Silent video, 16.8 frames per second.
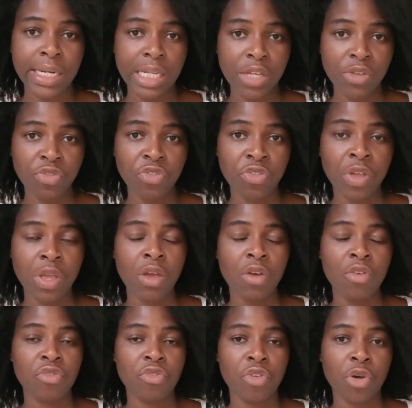leaf
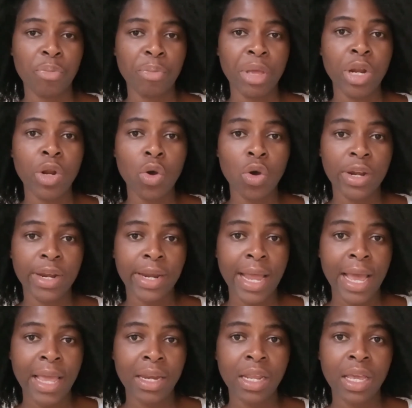from an
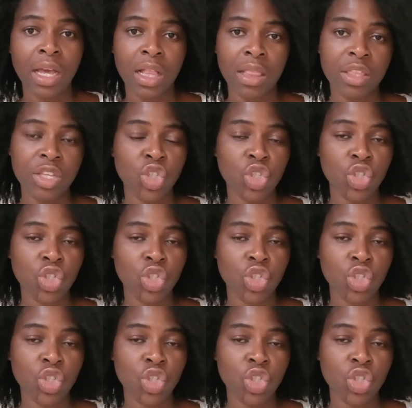online health